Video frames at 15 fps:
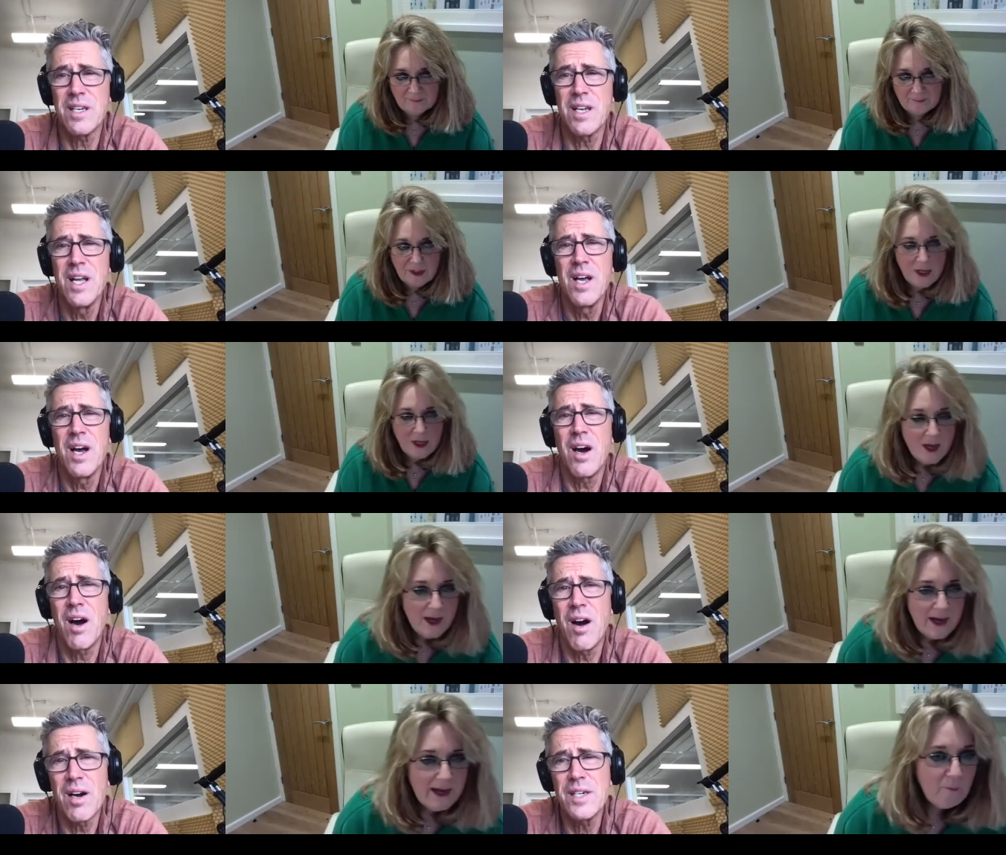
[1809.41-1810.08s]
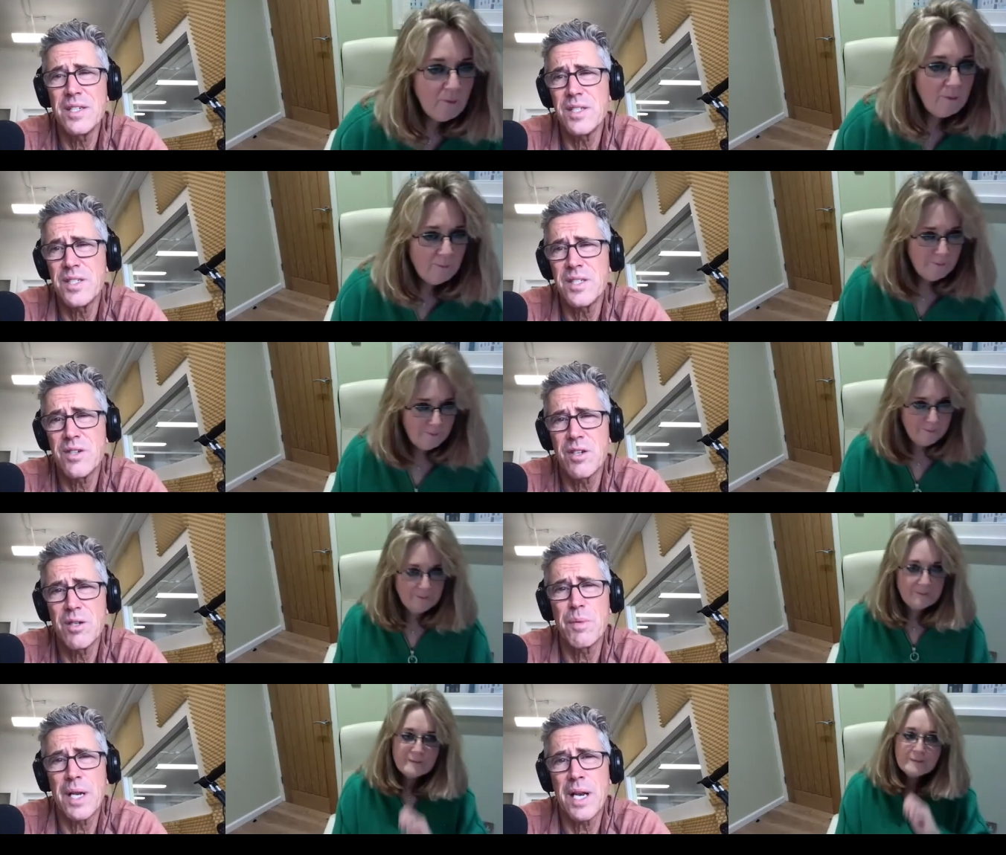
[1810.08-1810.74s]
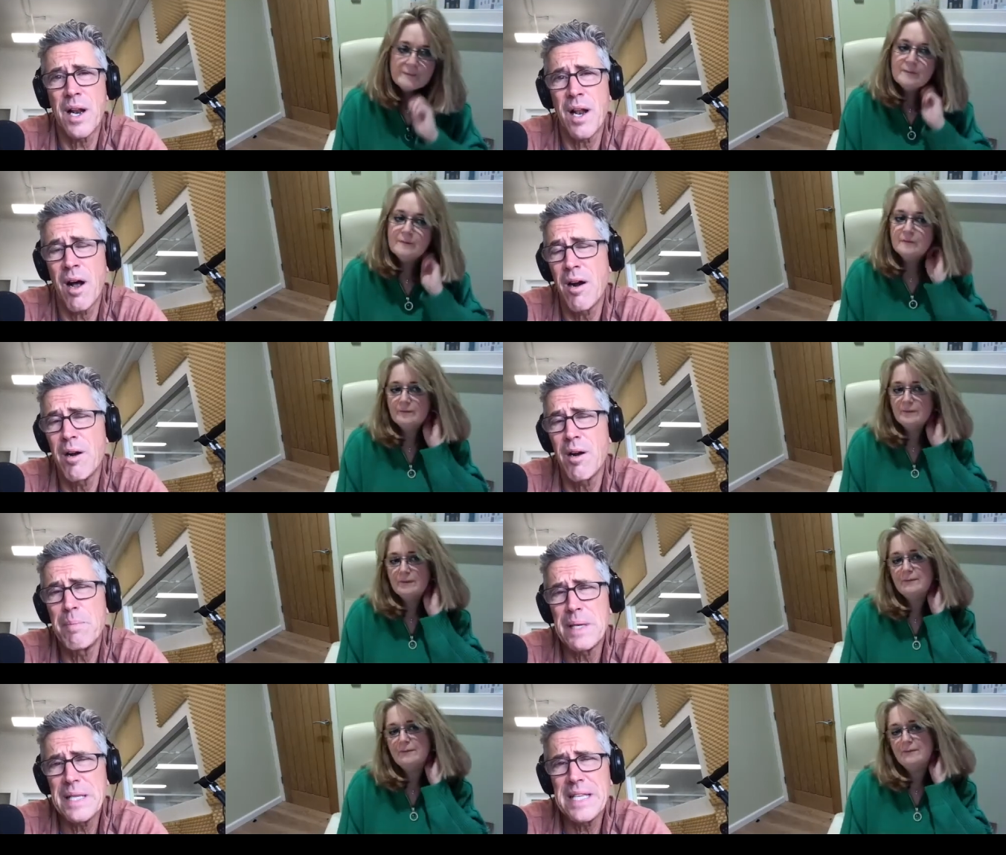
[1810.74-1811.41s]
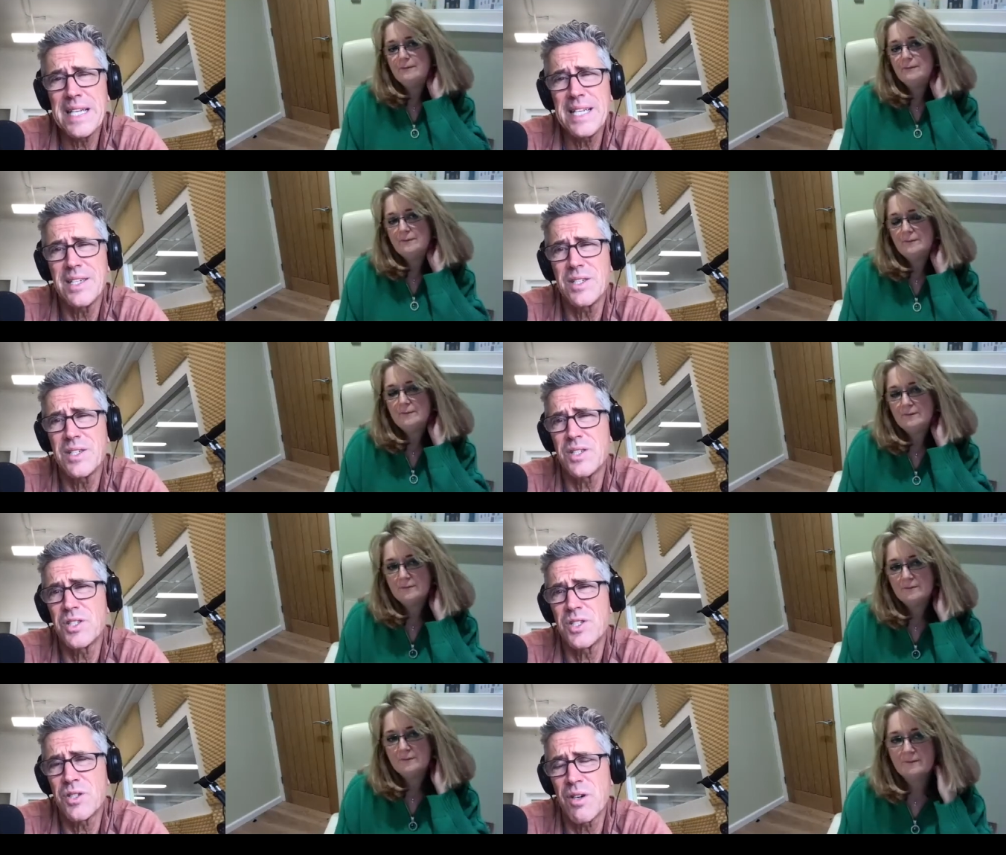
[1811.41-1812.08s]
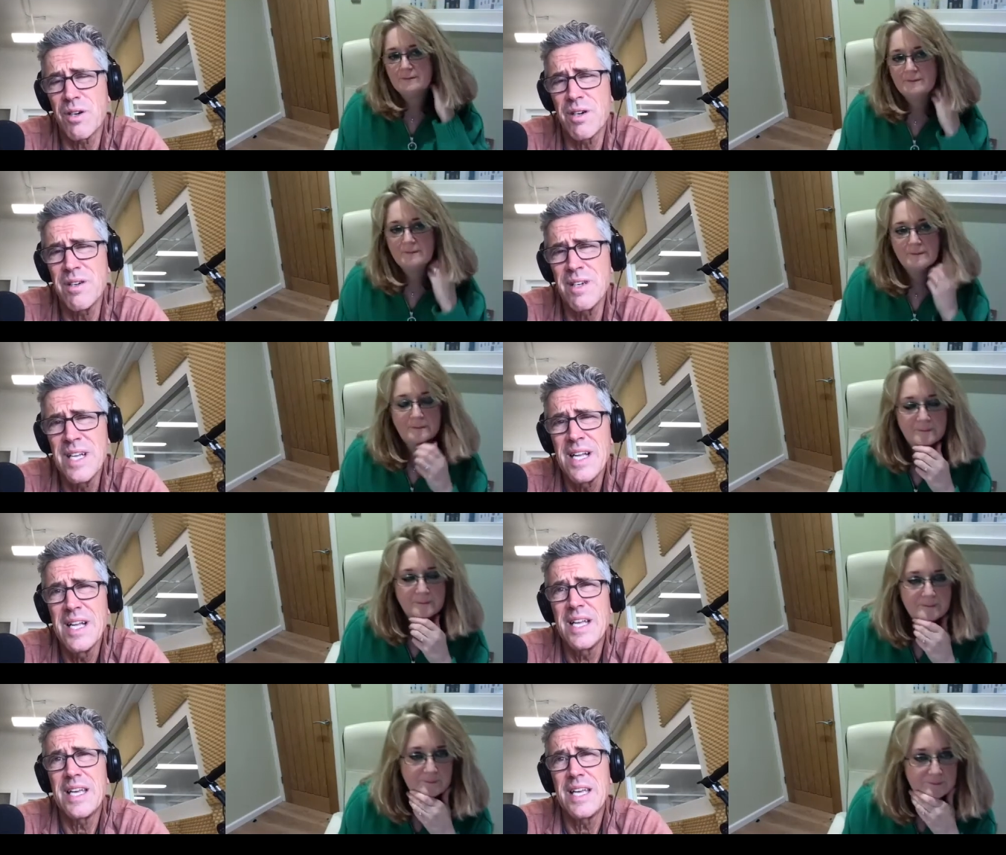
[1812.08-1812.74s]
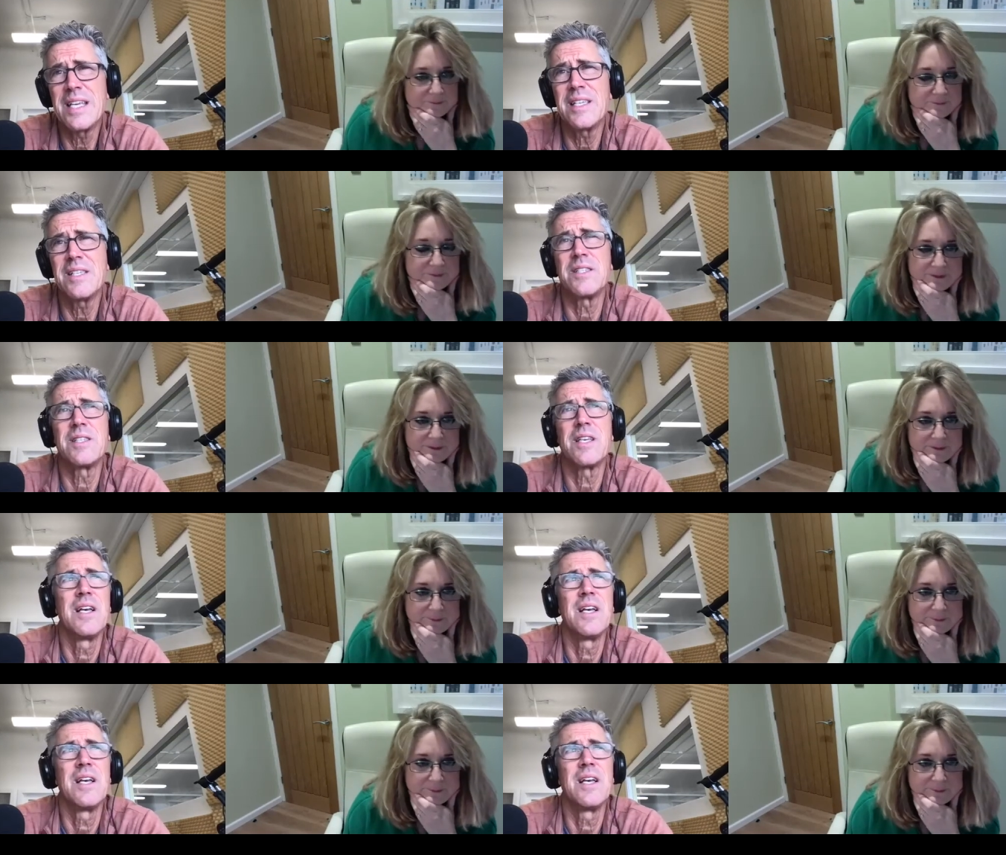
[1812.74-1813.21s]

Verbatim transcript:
Speaker 1: Our discern, our ability to discern is,